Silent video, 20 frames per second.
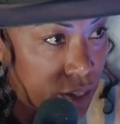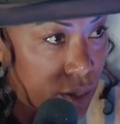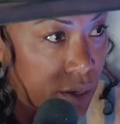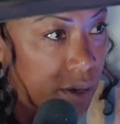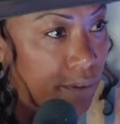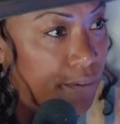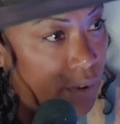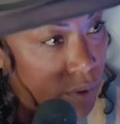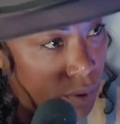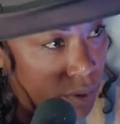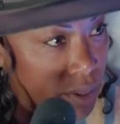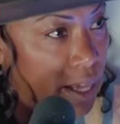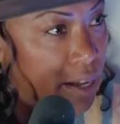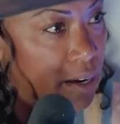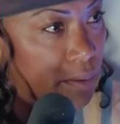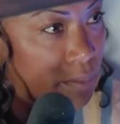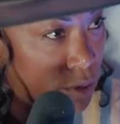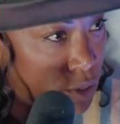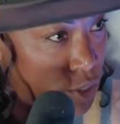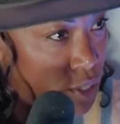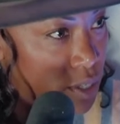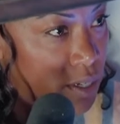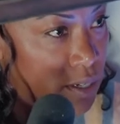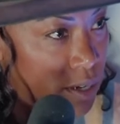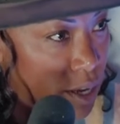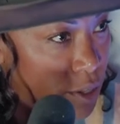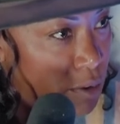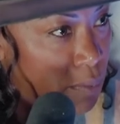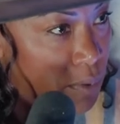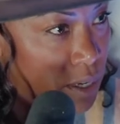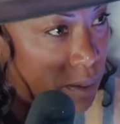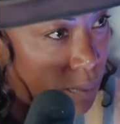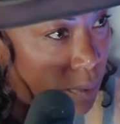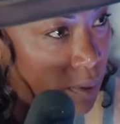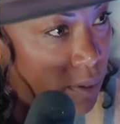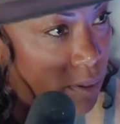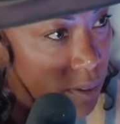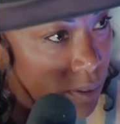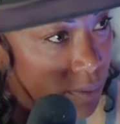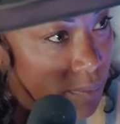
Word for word: to evoke that emotion in other people.